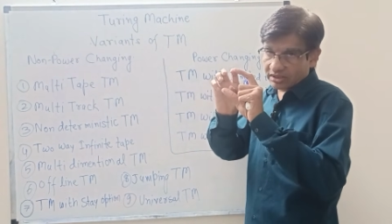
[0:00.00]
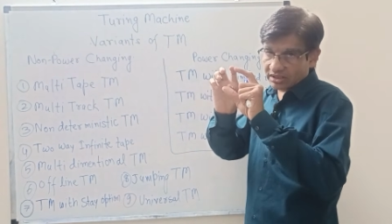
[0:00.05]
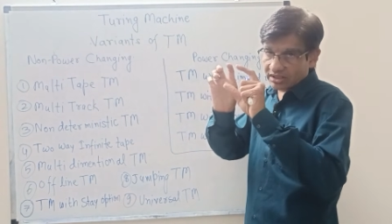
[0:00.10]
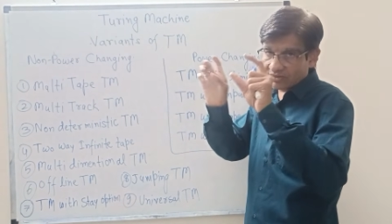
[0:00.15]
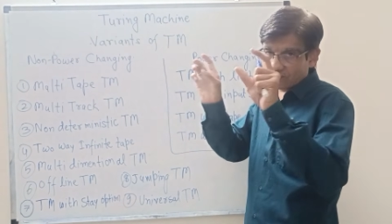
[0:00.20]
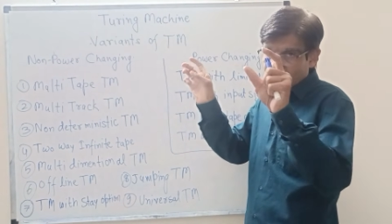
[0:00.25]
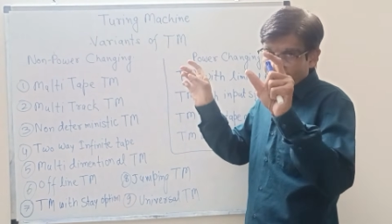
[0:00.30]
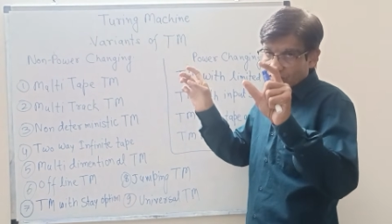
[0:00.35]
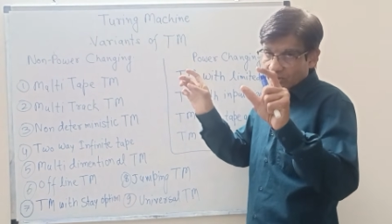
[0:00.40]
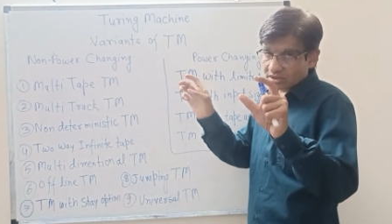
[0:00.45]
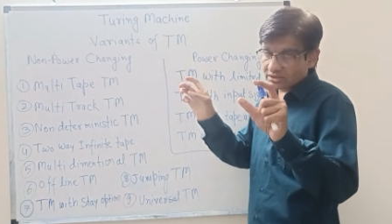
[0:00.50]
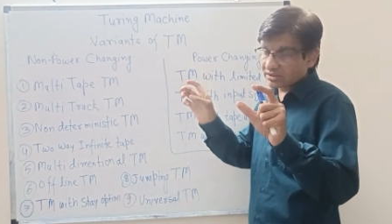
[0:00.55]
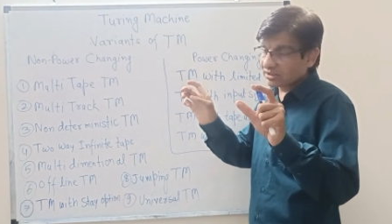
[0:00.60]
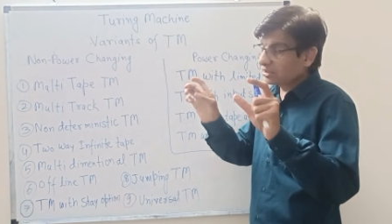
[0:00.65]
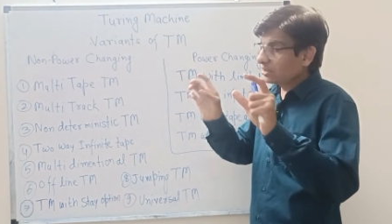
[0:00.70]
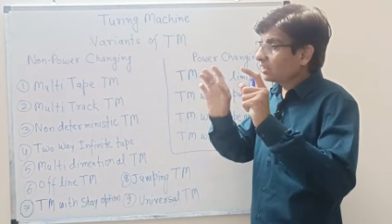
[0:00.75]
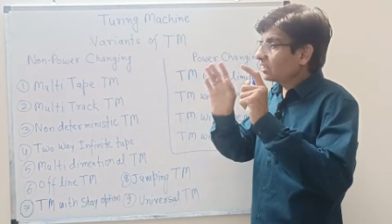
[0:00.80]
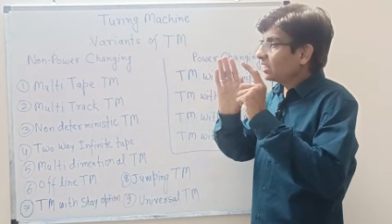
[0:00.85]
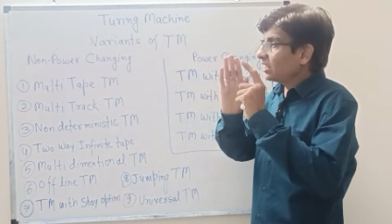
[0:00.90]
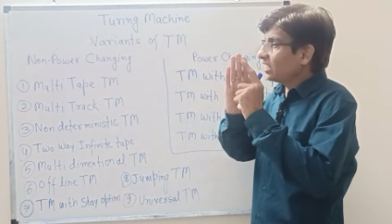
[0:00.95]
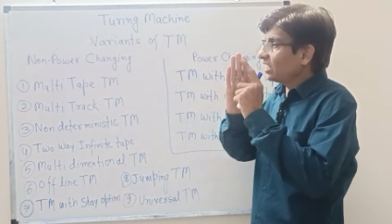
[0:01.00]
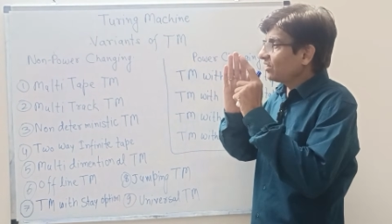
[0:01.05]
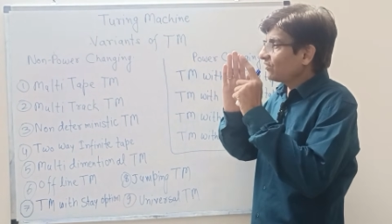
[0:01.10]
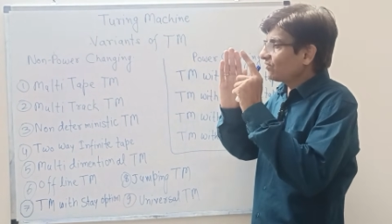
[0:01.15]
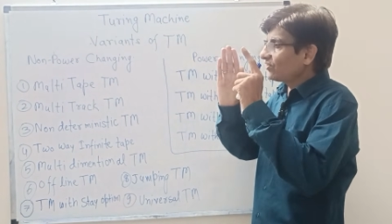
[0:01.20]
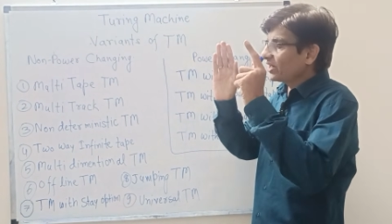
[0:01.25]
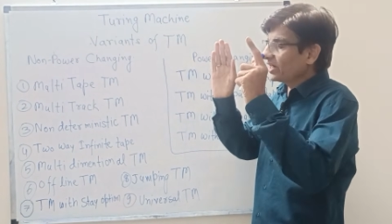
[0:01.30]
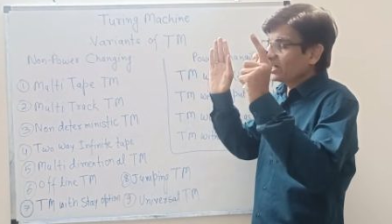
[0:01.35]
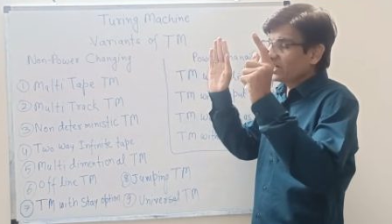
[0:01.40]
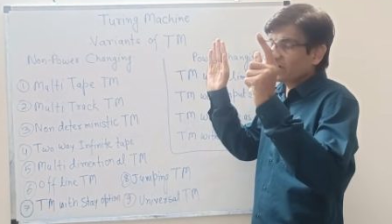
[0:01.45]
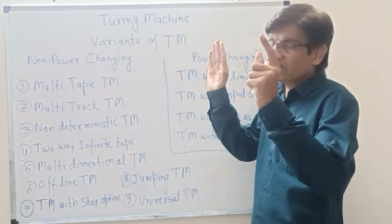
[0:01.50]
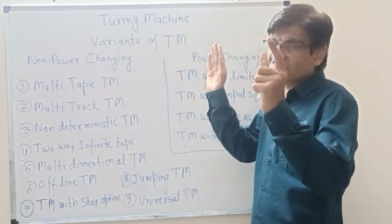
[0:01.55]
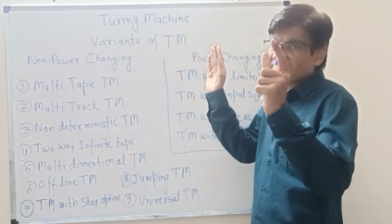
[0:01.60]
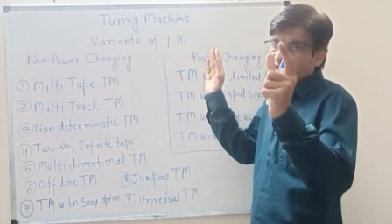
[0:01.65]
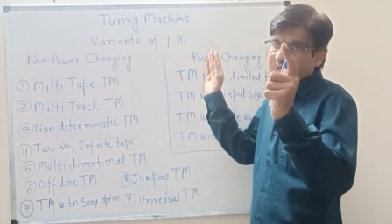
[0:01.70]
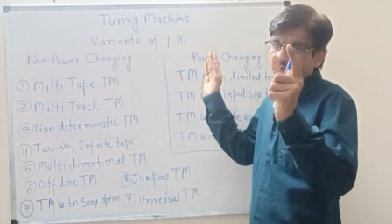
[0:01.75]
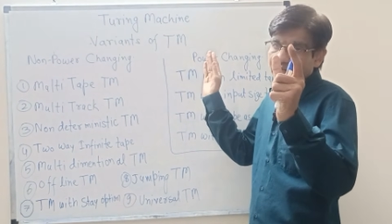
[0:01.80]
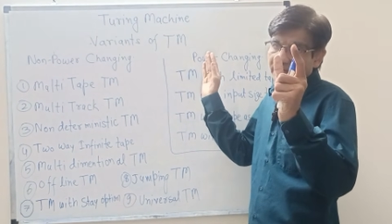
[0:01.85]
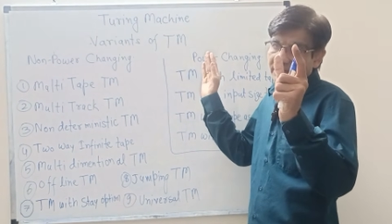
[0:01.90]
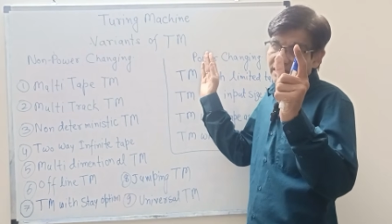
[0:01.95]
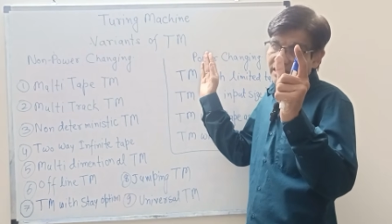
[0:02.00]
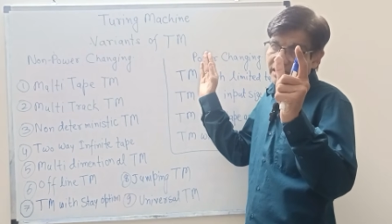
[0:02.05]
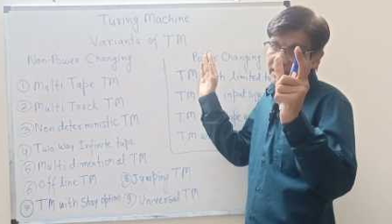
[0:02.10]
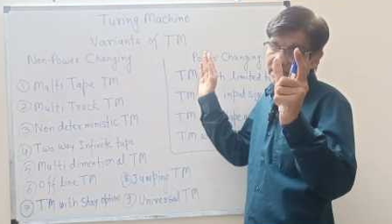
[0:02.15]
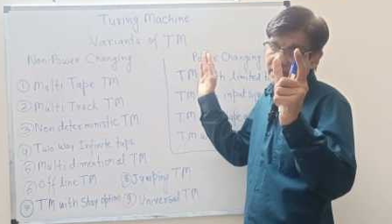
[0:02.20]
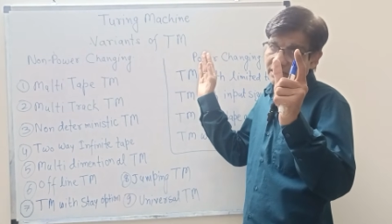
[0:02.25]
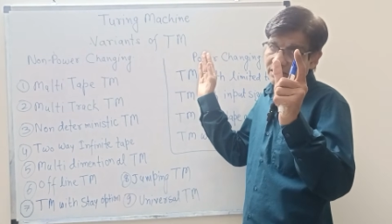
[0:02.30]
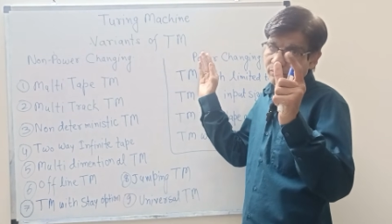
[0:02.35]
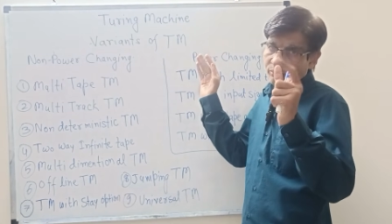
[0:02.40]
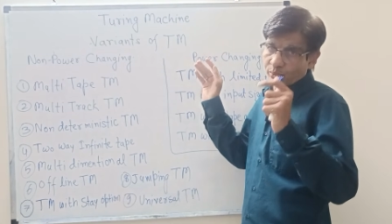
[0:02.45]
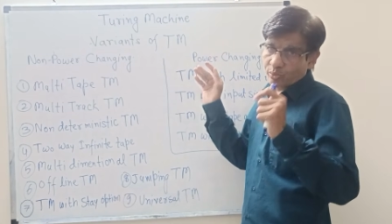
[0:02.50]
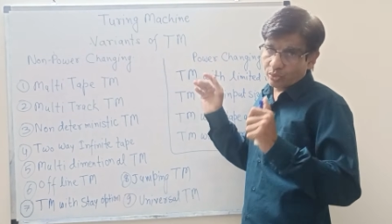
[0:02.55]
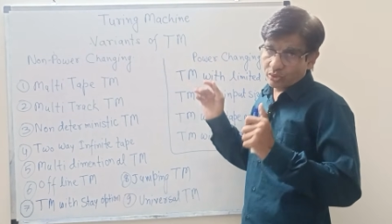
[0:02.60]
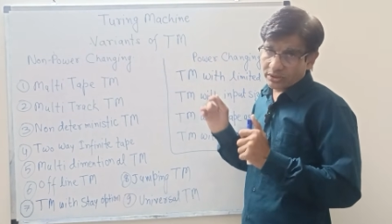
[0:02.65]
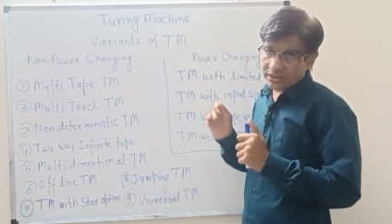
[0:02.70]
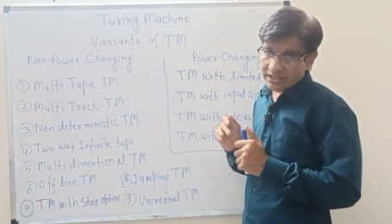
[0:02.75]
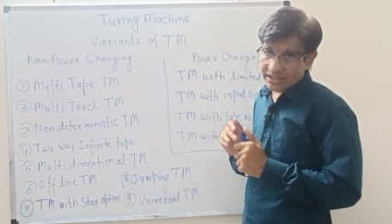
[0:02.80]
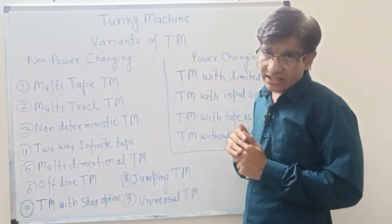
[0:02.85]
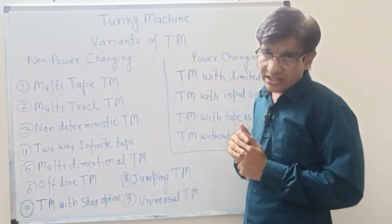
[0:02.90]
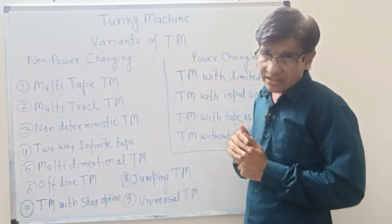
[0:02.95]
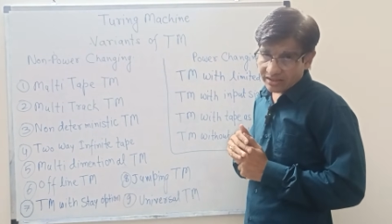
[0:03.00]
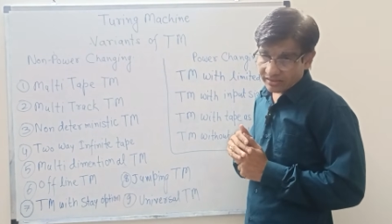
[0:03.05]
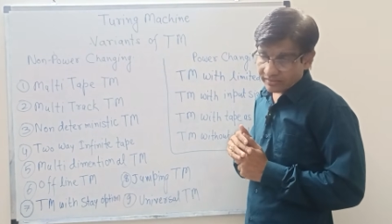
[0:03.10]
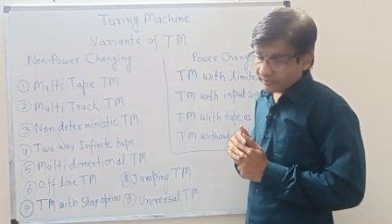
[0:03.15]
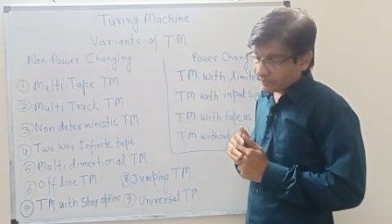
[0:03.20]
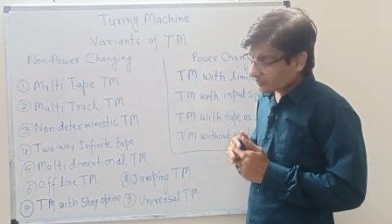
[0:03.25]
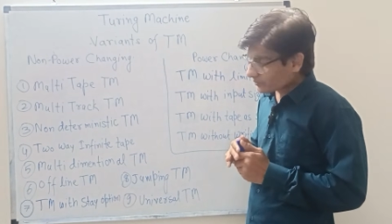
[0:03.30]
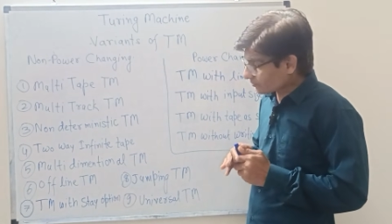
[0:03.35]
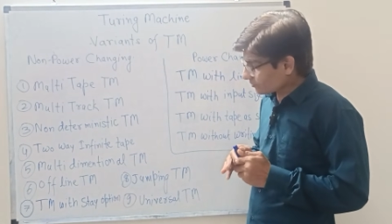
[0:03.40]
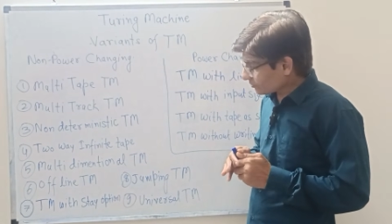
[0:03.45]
tape was infinite at both ends.